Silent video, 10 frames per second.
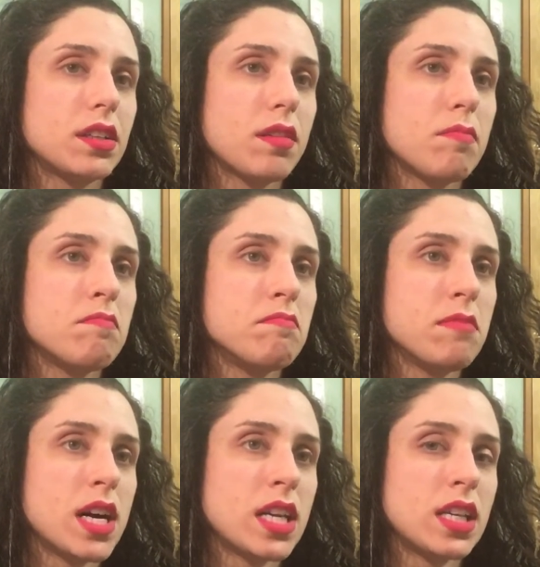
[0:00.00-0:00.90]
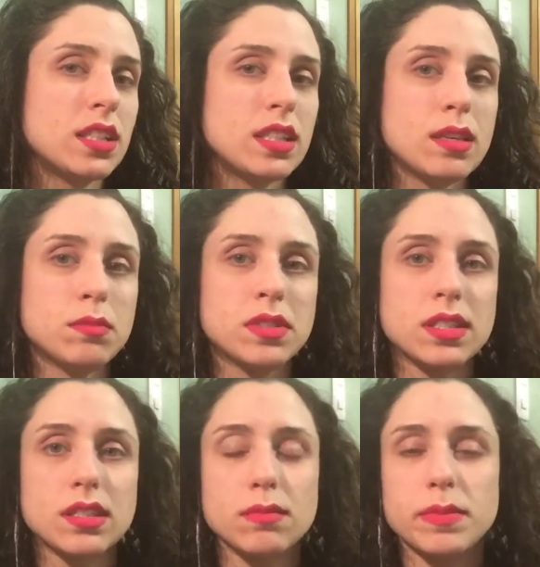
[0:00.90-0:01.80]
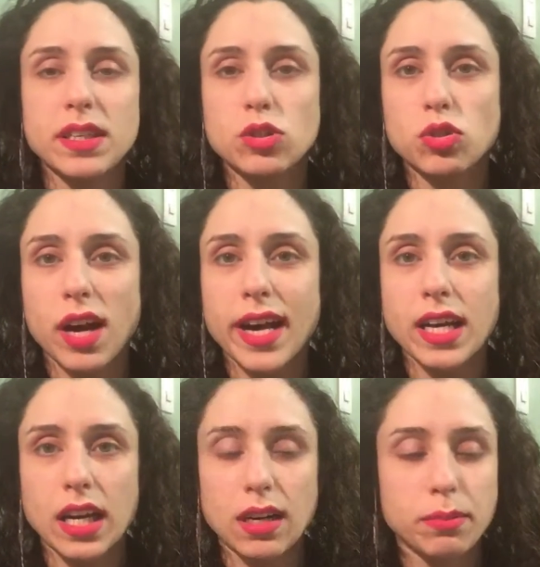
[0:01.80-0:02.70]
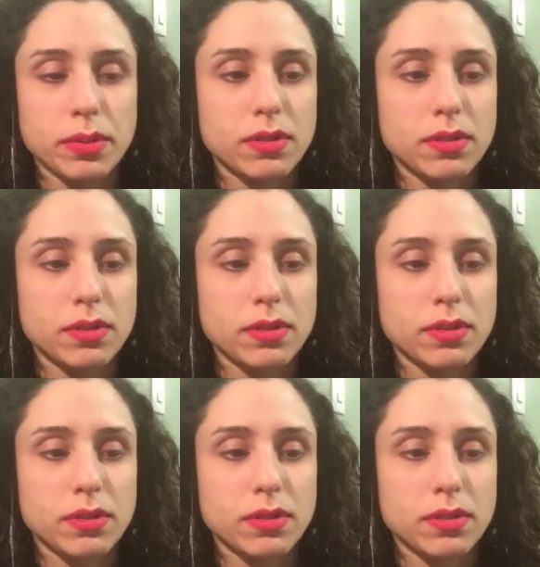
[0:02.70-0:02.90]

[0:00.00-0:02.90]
Money seems to be dried up.